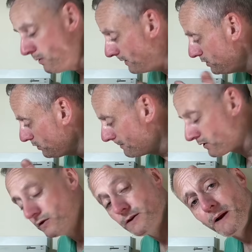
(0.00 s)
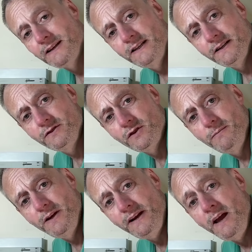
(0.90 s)
when you come across a plastic
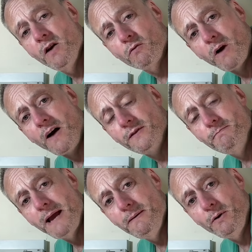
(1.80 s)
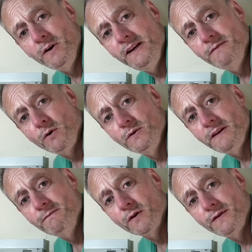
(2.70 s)
consumer unit rather than maybe putting an invoice
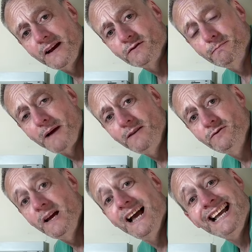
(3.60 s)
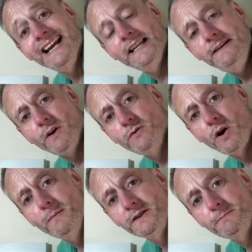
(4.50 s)
in for a thousand pounds? Again, leave those
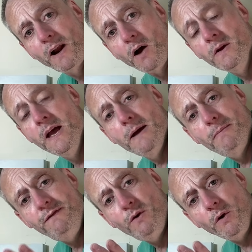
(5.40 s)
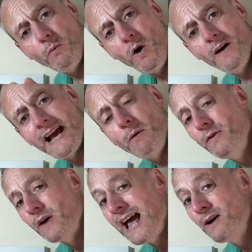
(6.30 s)
comments below. But if you want to work out
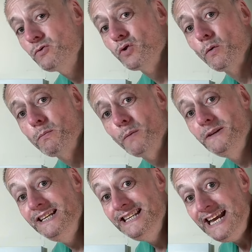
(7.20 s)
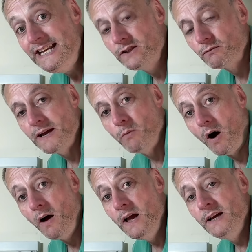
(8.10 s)
whether a house or a property needs a
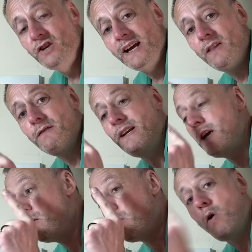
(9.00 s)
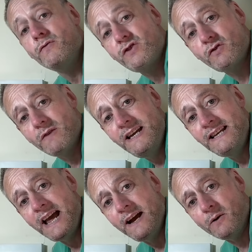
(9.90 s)
rewire, check out the video on screen
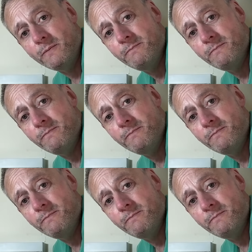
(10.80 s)
now.